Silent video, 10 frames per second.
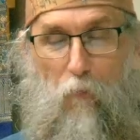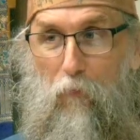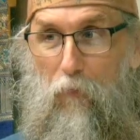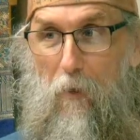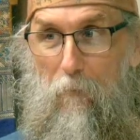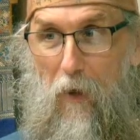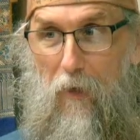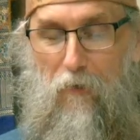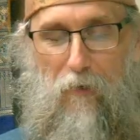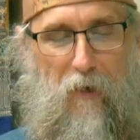from the
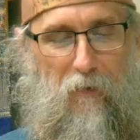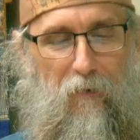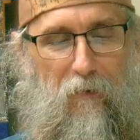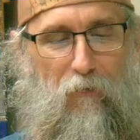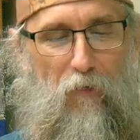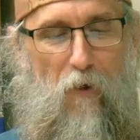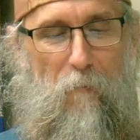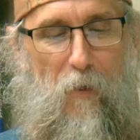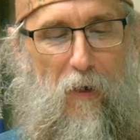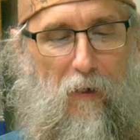119th
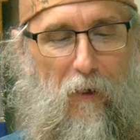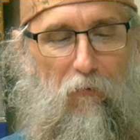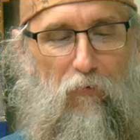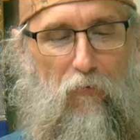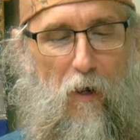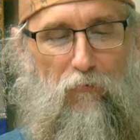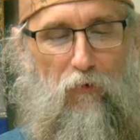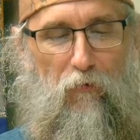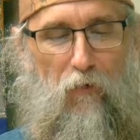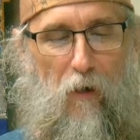Psalm
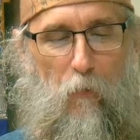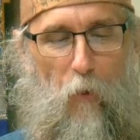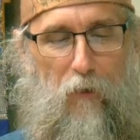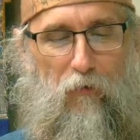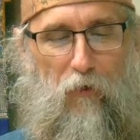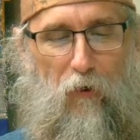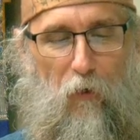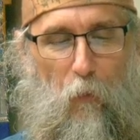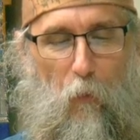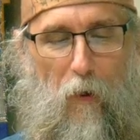instructions on what to
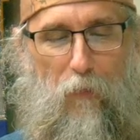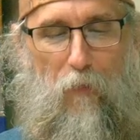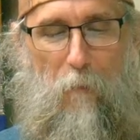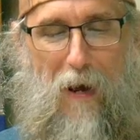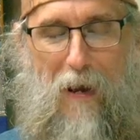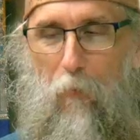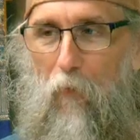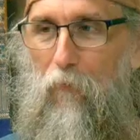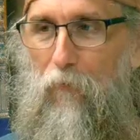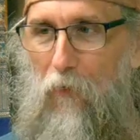do with the
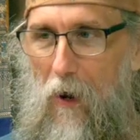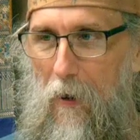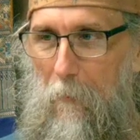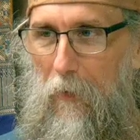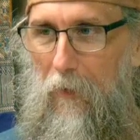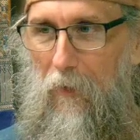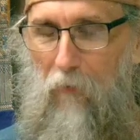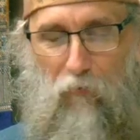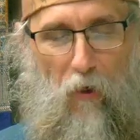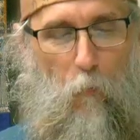Bible from
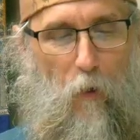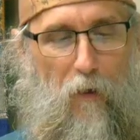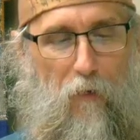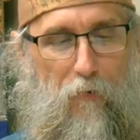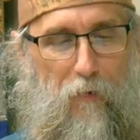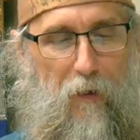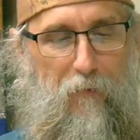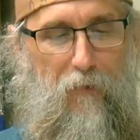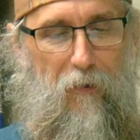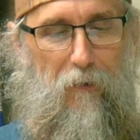Psalm
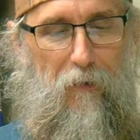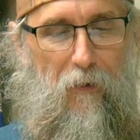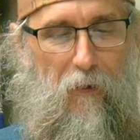119.